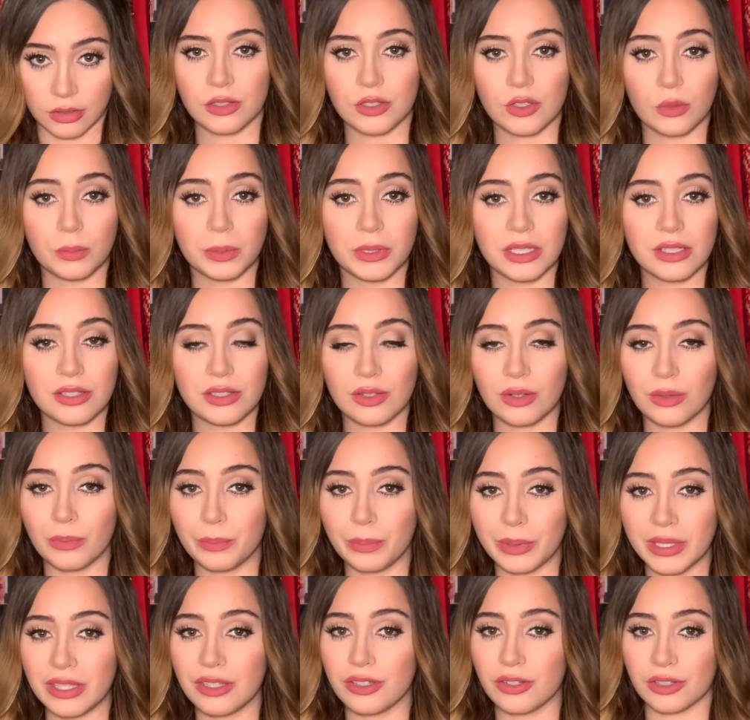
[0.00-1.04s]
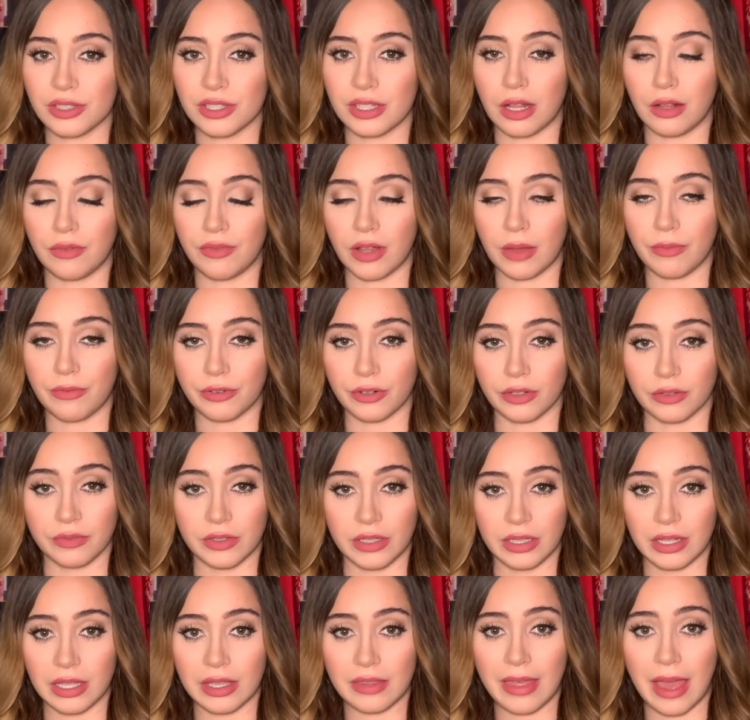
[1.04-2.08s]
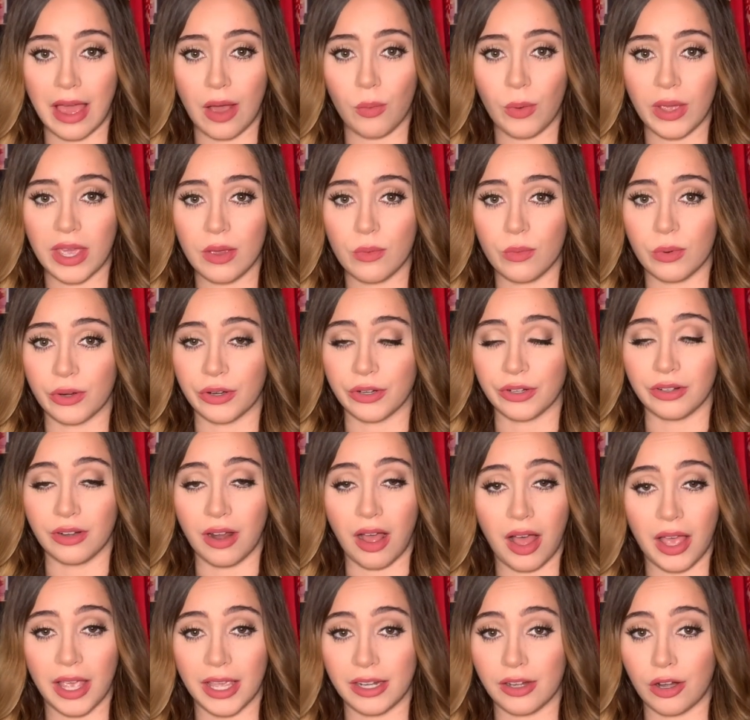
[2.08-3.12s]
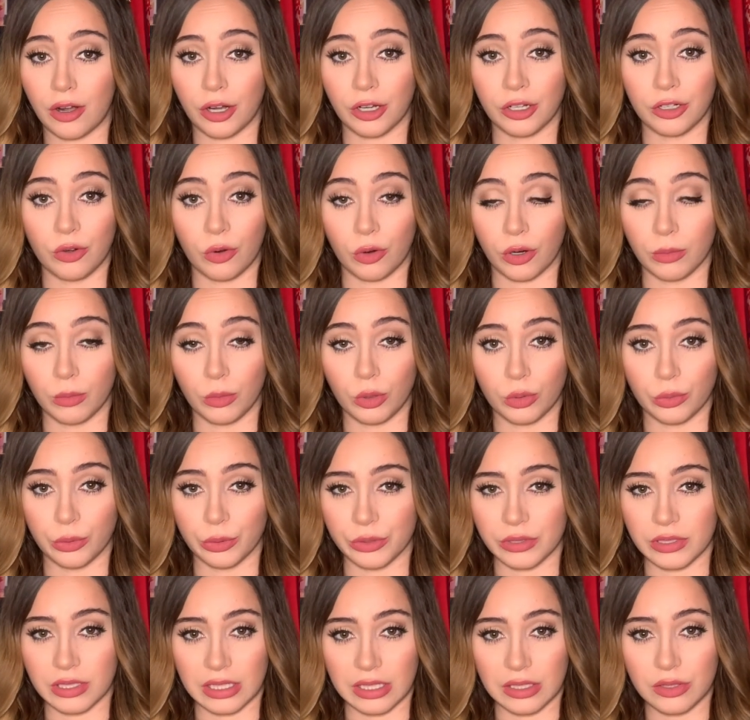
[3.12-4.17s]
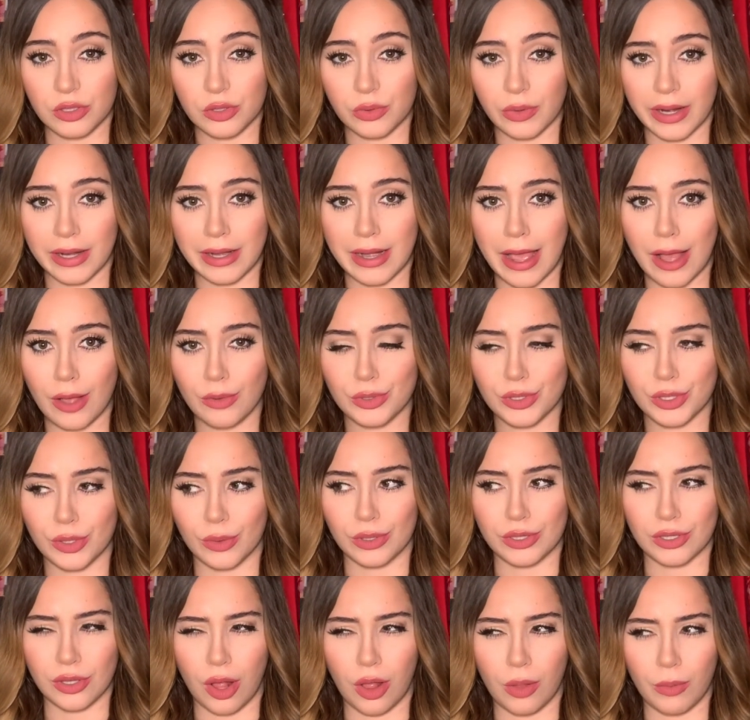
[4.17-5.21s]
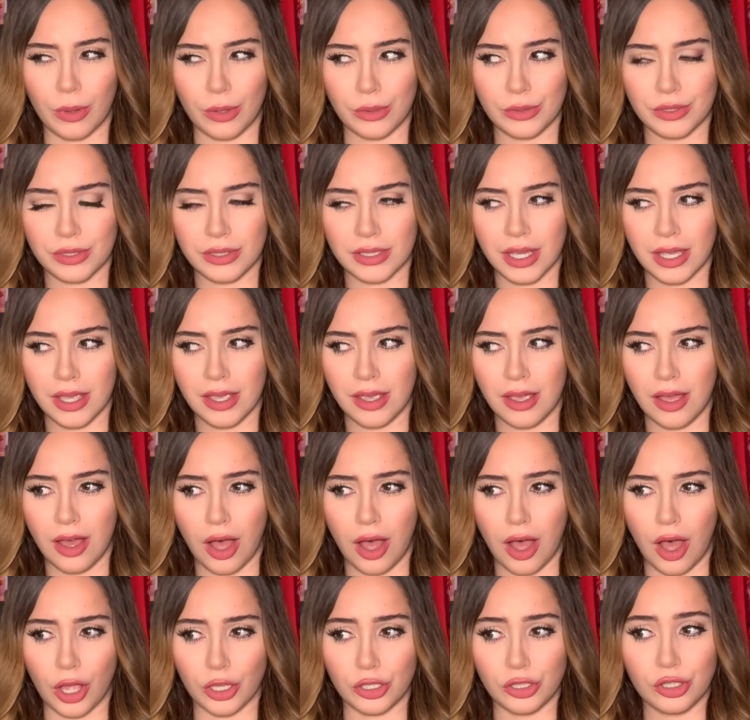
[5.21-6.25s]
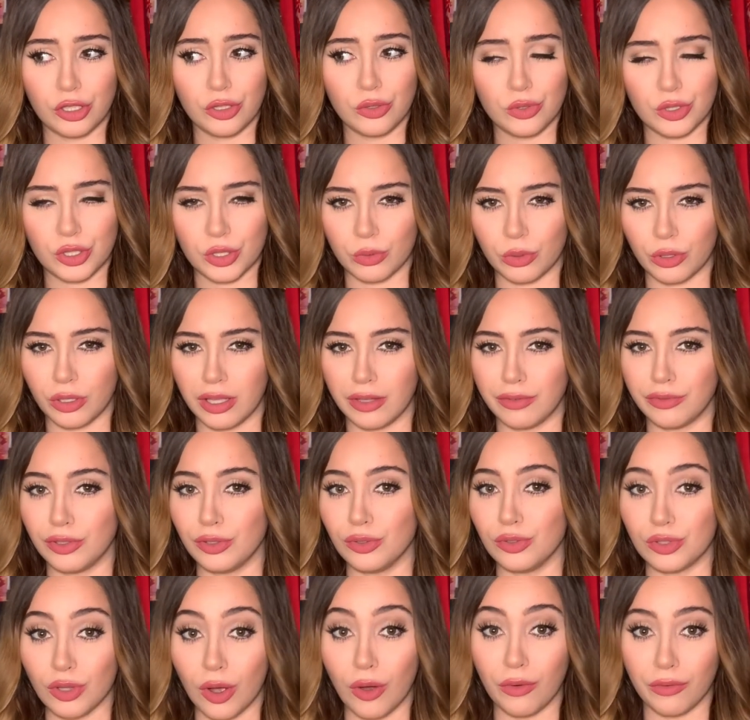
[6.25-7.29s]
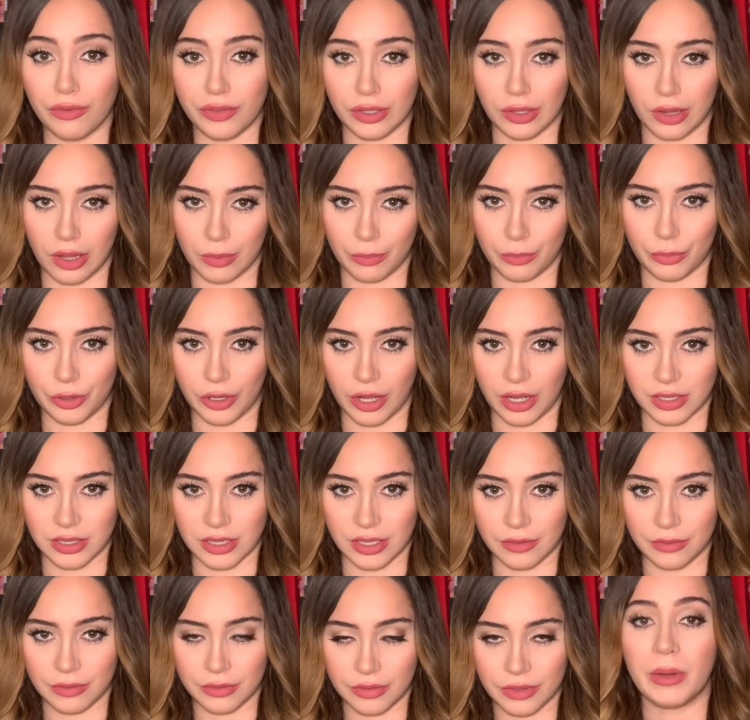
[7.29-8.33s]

So please don't beat yourself up for feeling that way. We're not in our normal routines right now, so it's almost unusual if you don't feel unproductive.